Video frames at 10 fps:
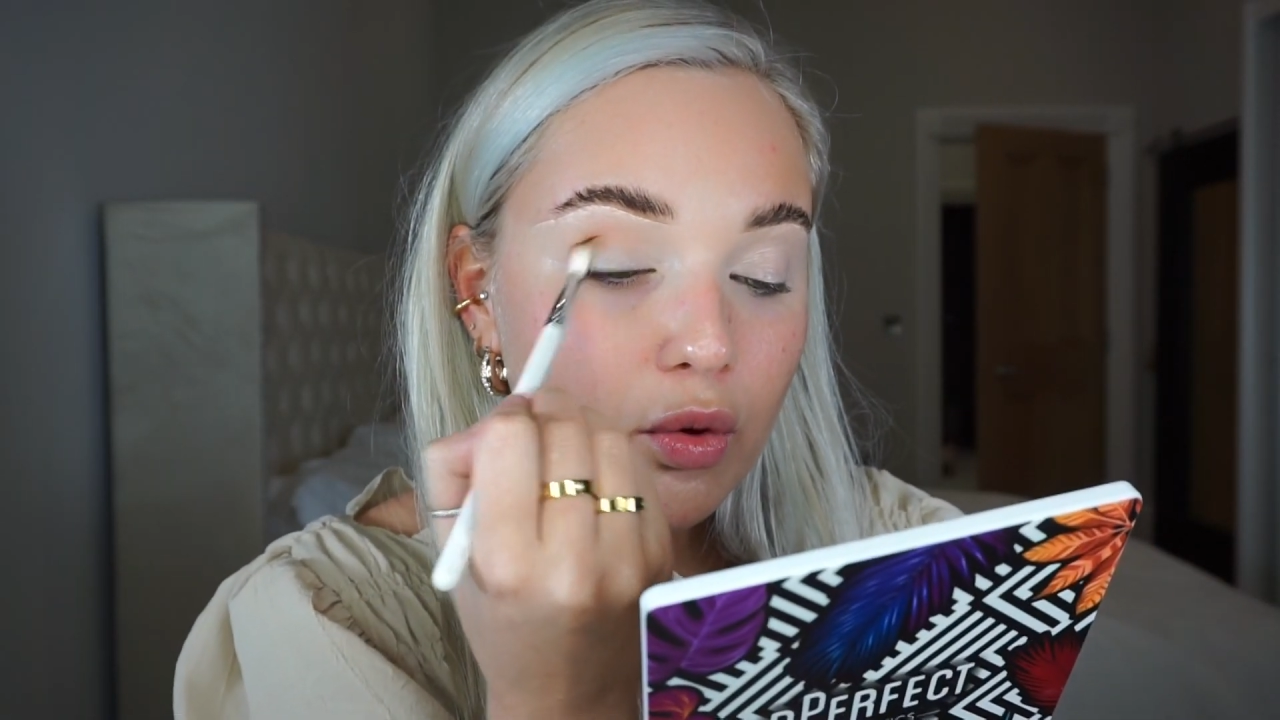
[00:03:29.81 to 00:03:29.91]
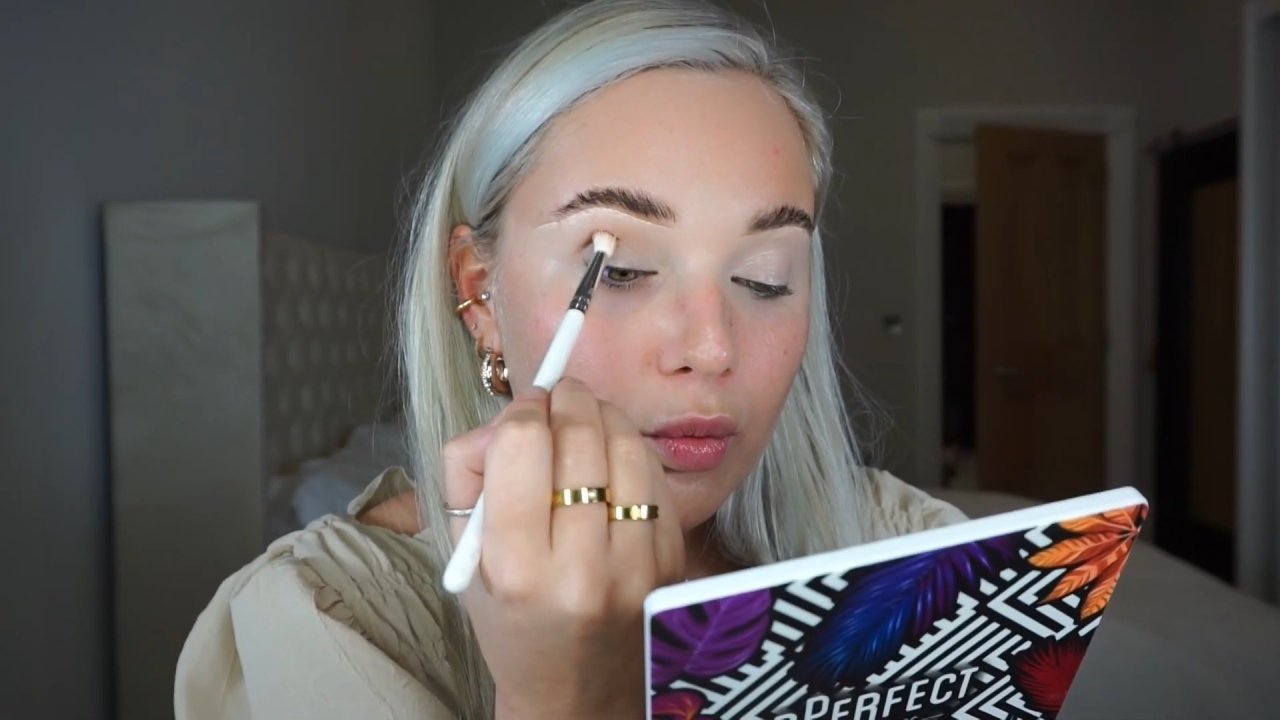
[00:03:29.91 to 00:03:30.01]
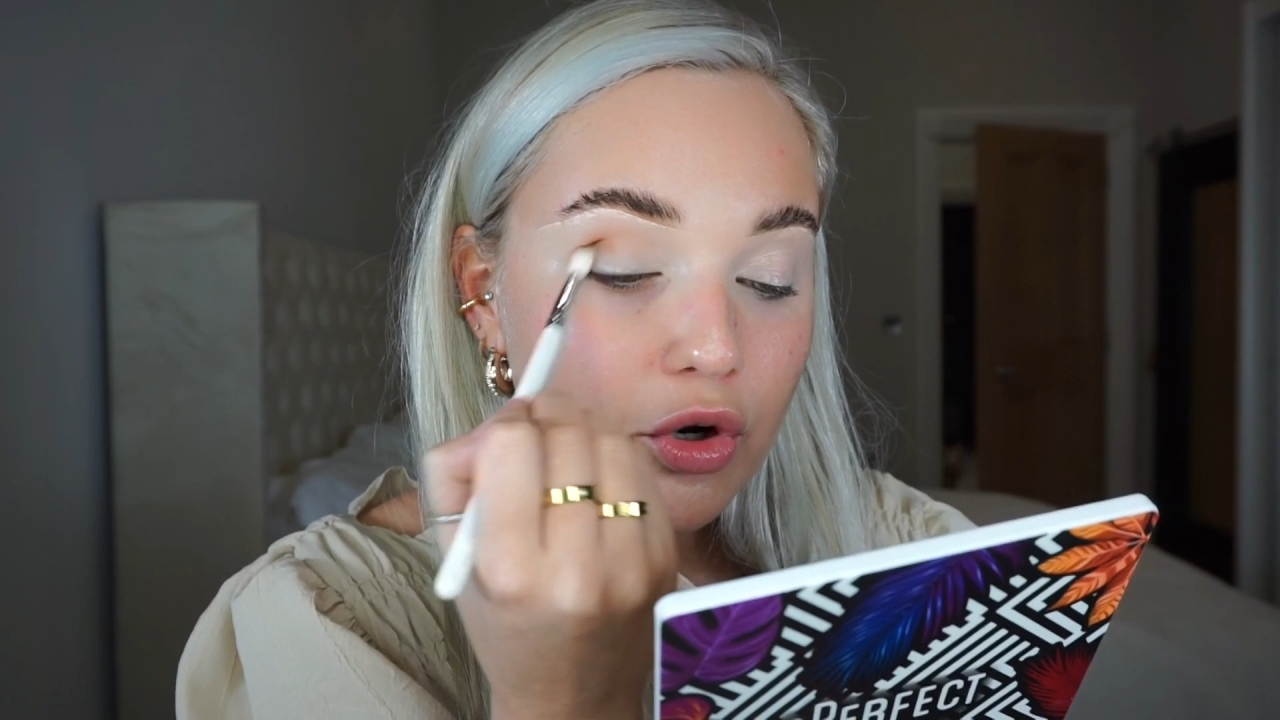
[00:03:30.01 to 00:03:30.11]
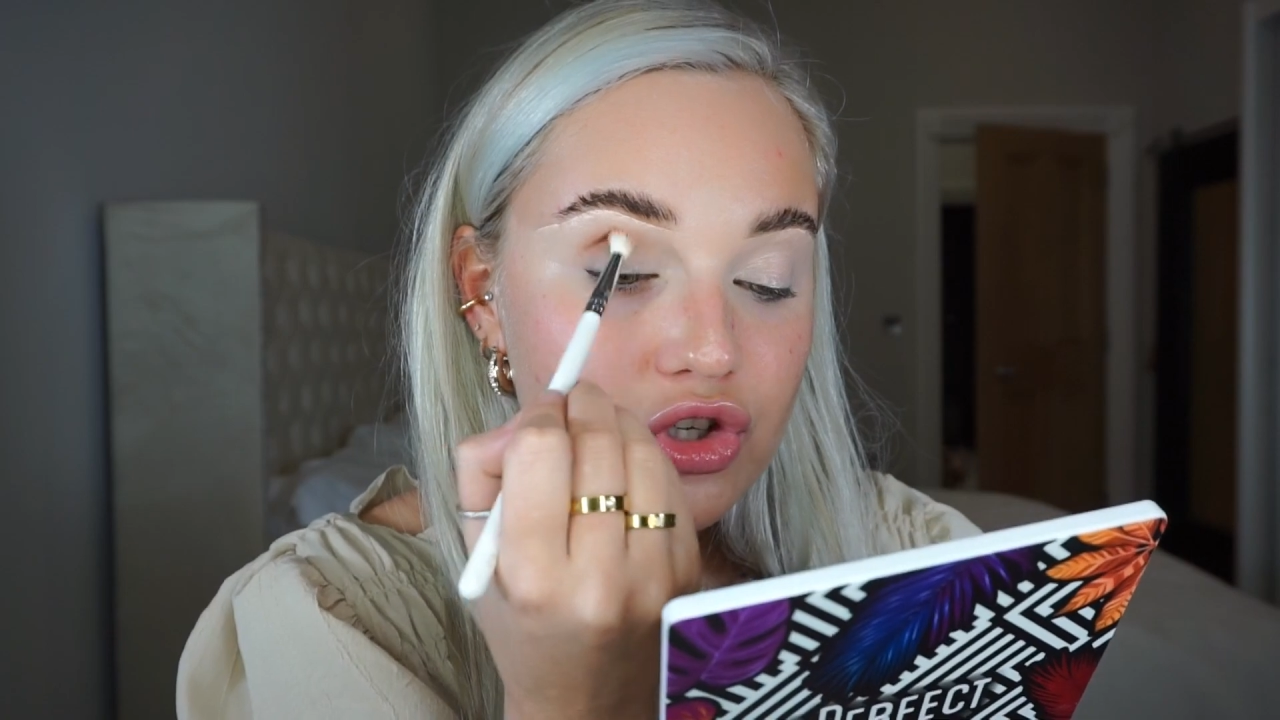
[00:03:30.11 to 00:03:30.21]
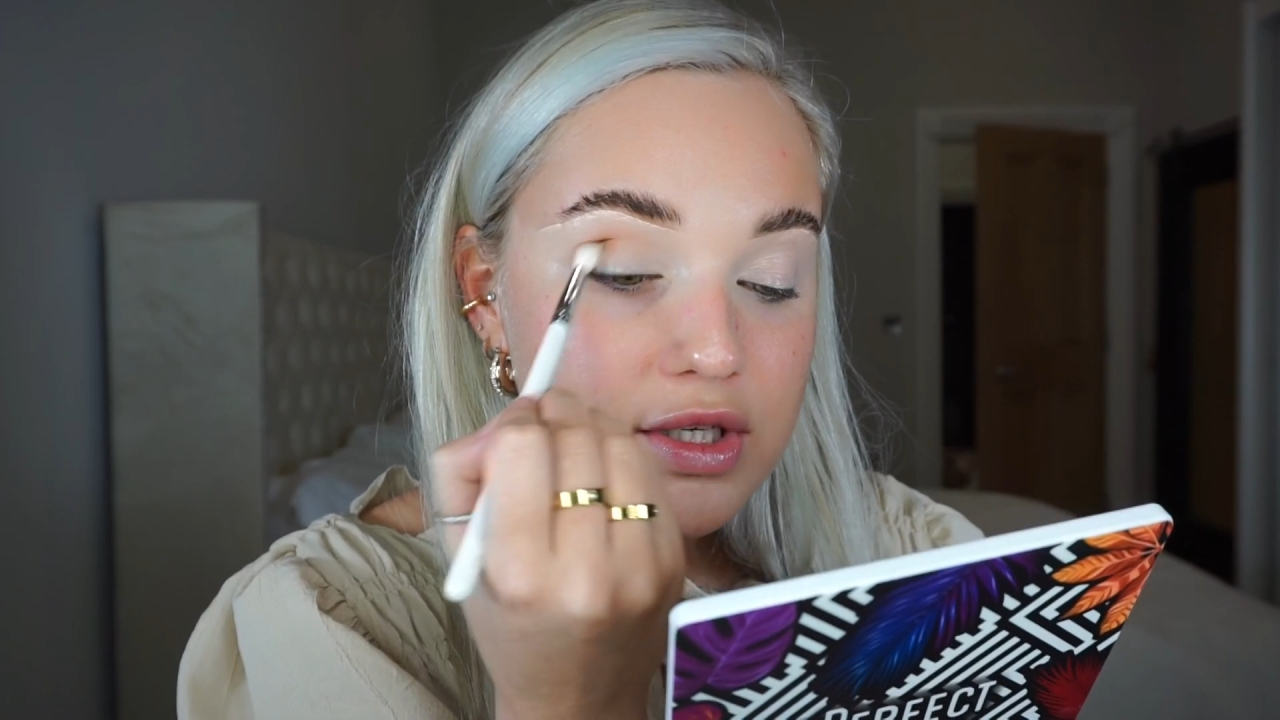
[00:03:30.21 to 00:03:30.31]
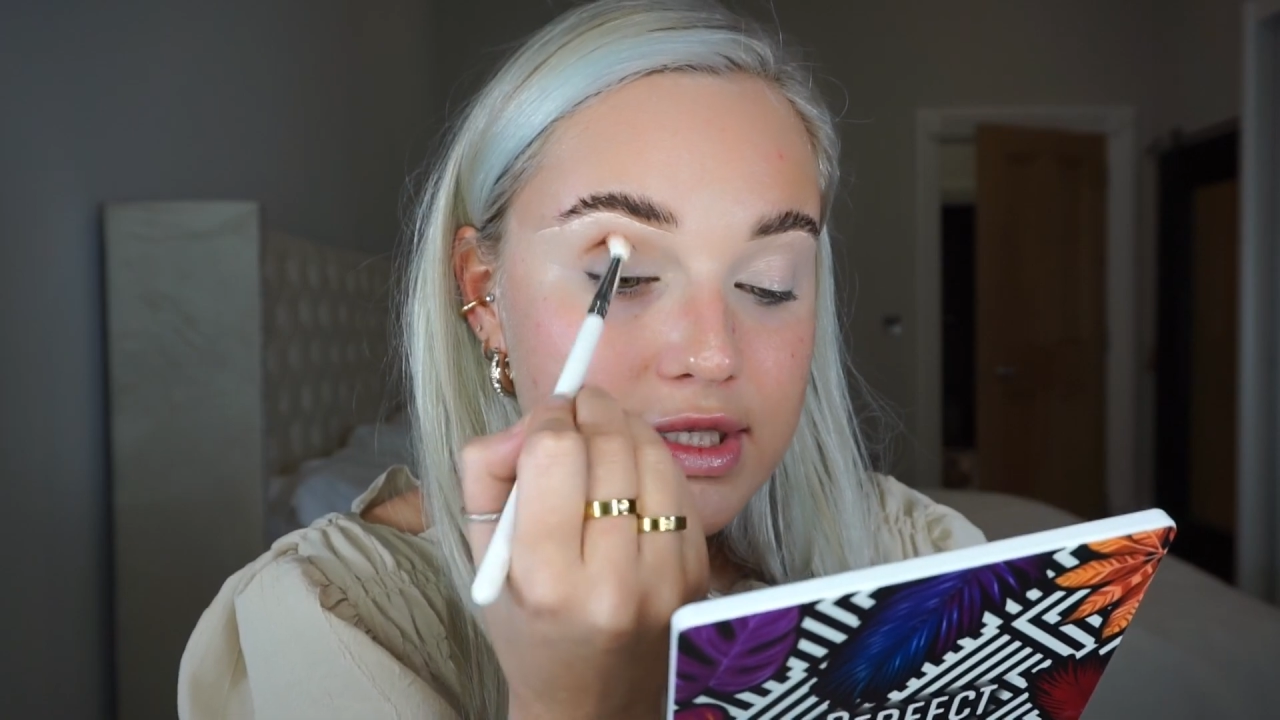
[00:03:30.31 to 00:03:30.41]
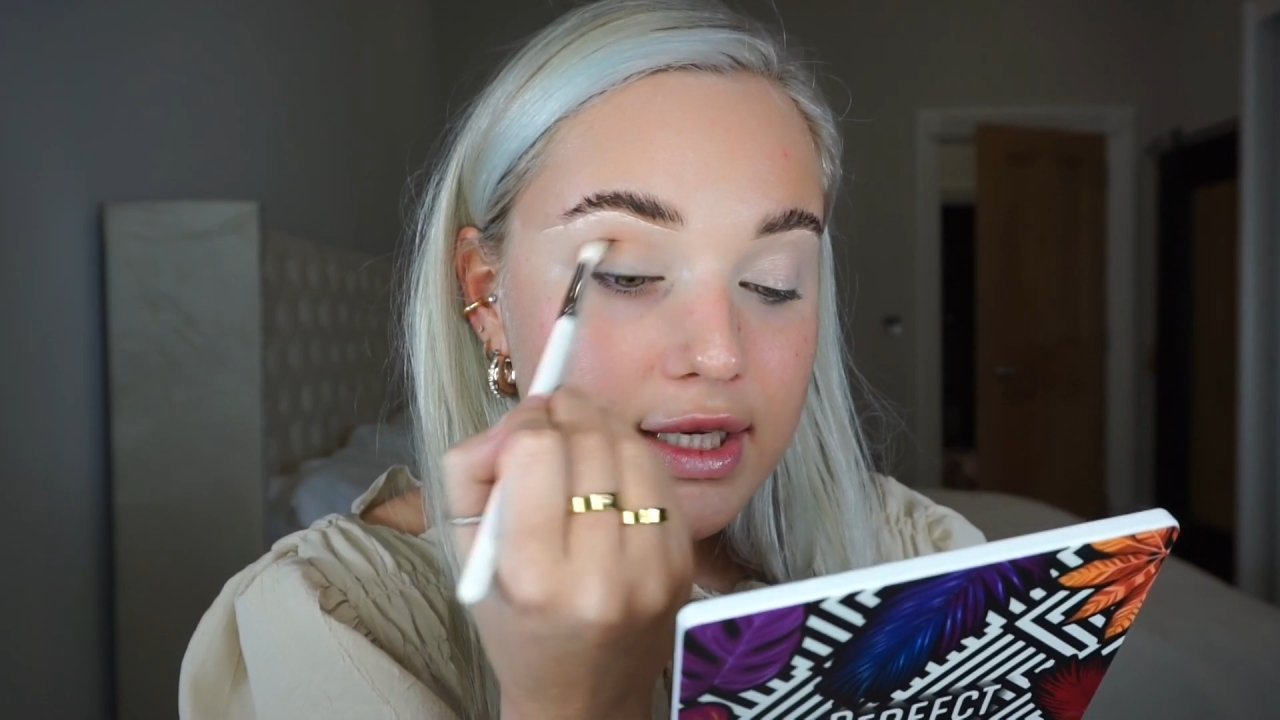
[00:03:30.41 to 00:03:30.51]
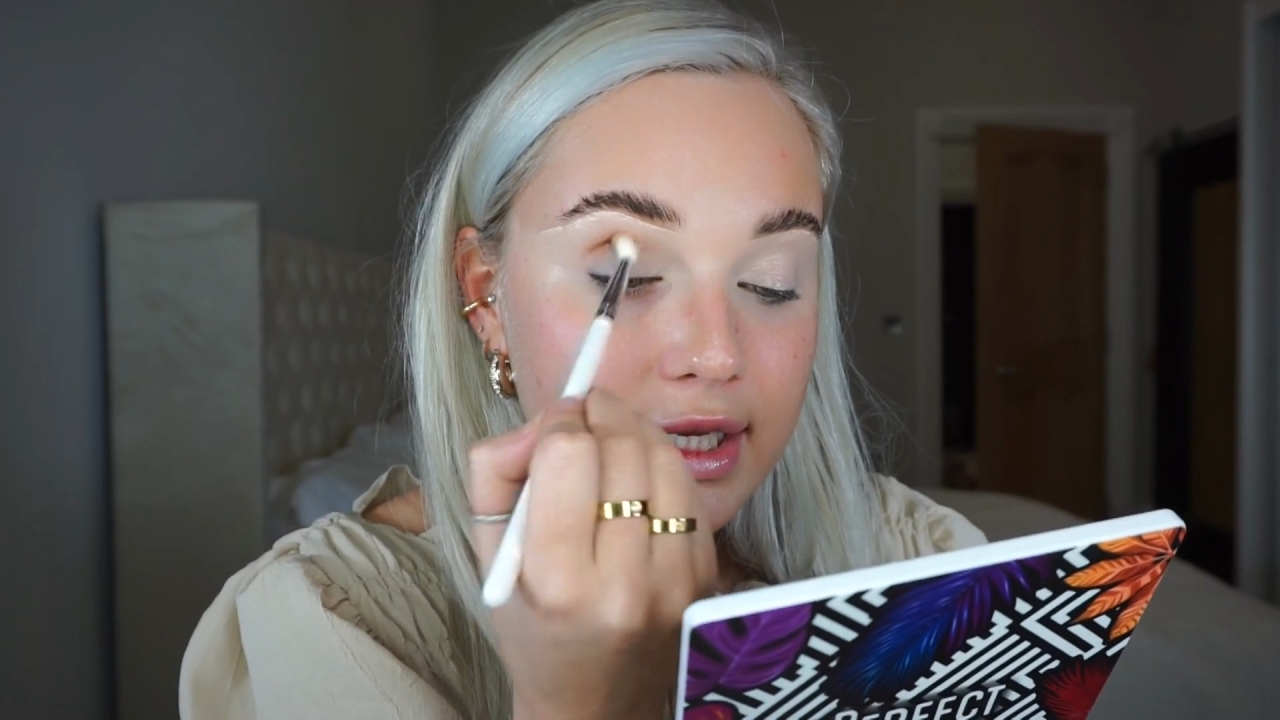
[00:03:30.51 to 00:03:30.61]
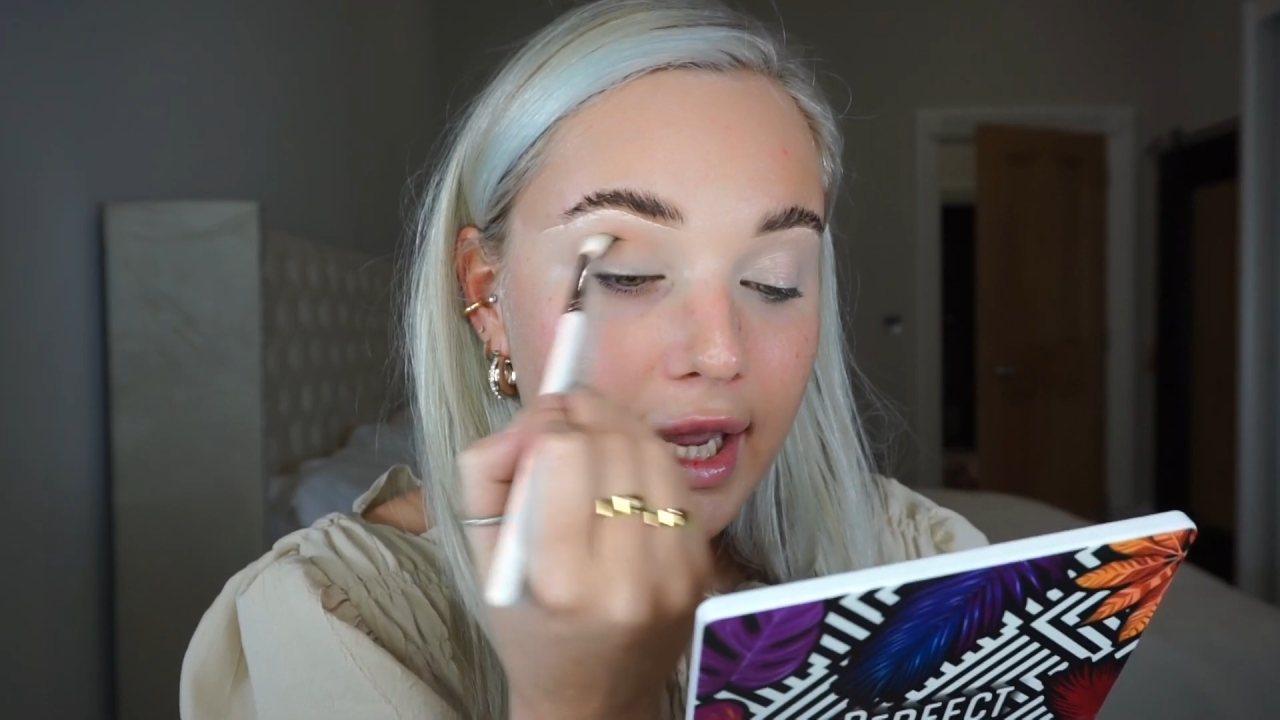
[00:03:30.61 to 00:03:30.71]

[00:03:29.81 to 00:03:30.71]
We're just